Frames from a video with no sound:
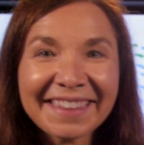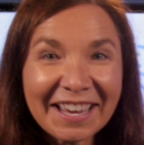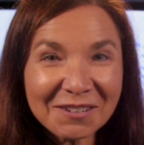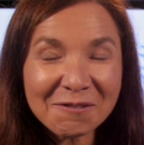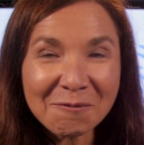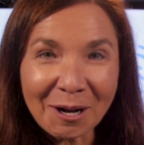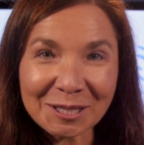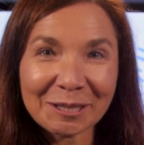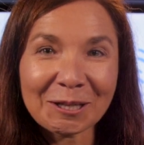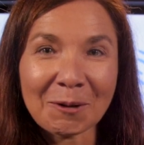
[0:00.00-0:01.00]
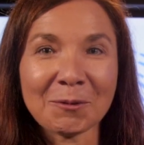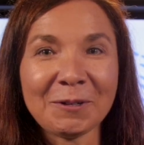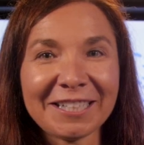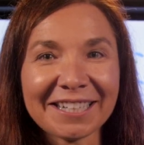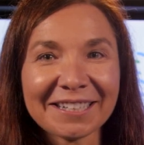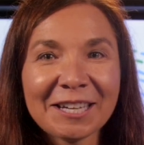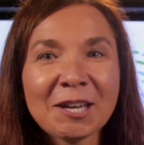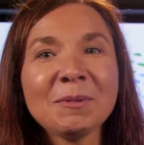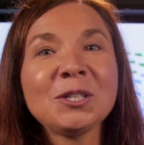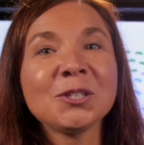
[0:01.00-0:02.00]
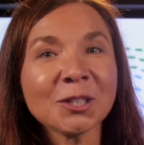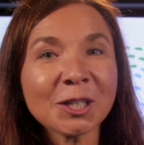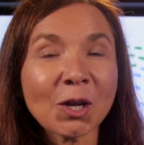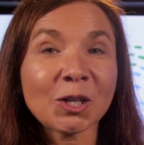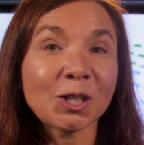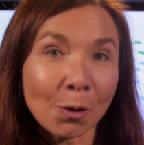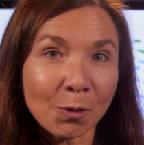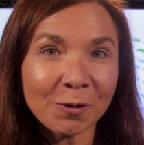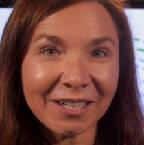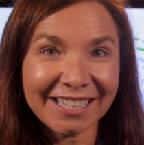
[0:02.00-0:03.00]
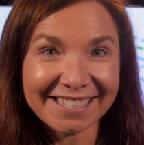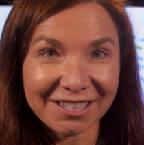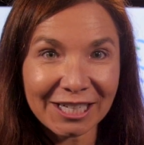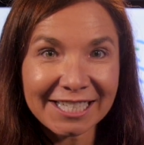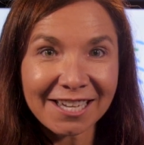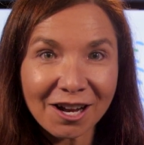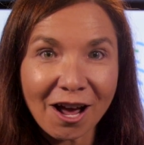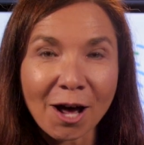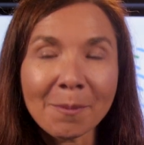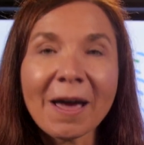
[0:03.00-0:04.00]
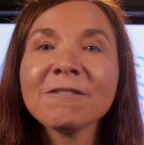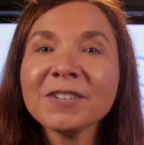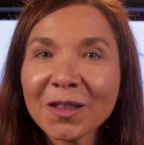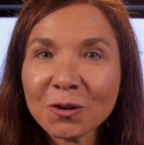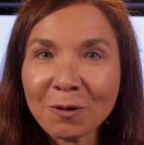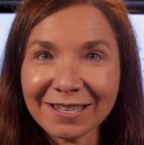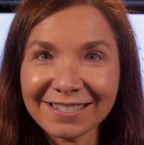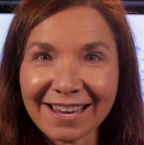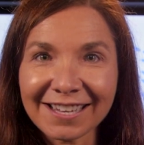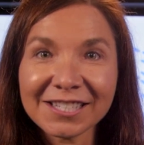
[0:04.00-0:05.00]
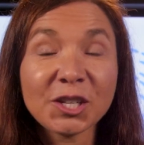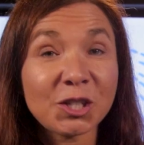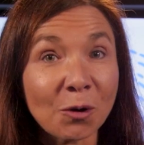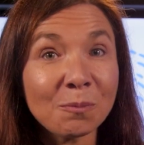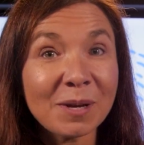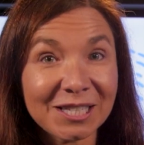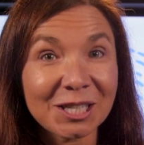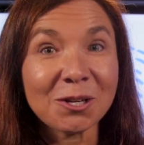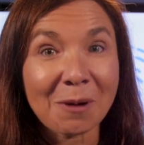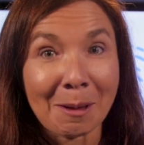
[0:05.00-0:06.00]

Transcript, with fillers: Thank you for watching Global Weirding. Be sure to go to globalweirdingseries.com every other Wednesday so you don't miss the new